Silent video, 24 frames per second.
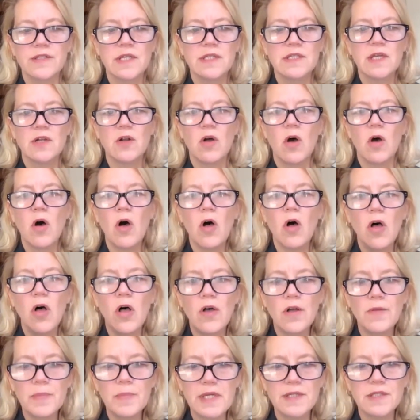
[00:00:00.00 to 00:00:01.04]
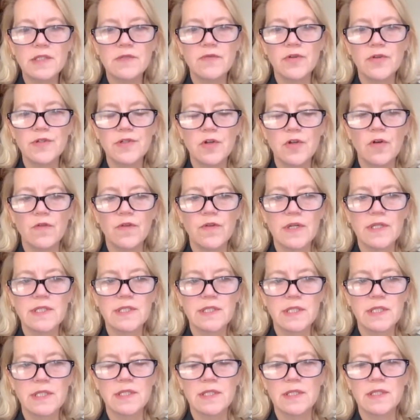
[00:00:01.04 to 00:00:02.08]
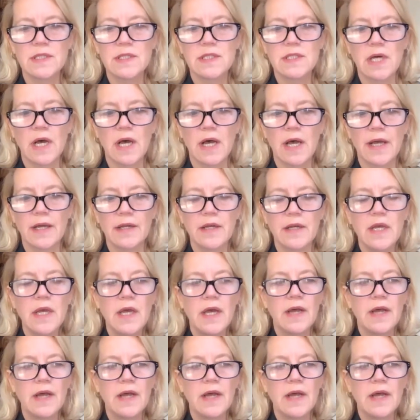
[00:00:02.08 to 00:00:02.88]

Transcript: They said all peaceful Soviet citizens died,